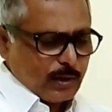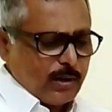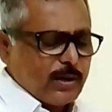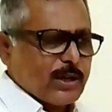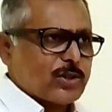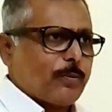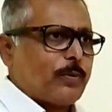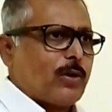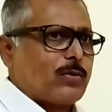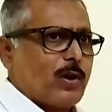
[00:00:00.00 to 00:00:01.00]
in case
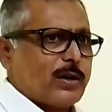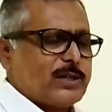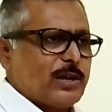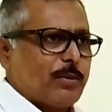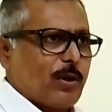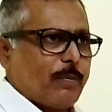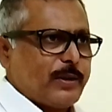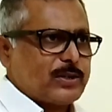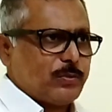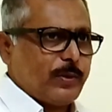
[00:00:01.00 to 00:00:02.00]
of non-cognizable
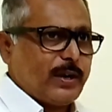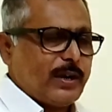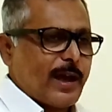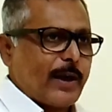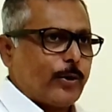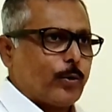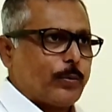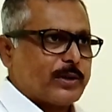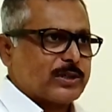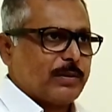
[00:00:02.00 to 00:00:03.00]
offence, when any
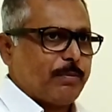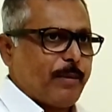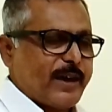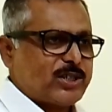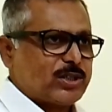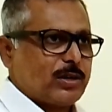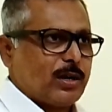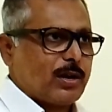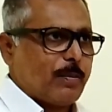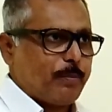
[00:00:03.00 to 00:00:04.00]
aggrieved person makes
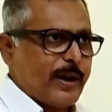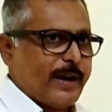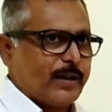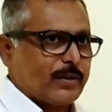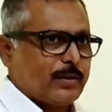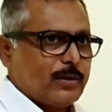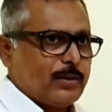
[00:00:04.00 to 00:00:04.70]
a complaint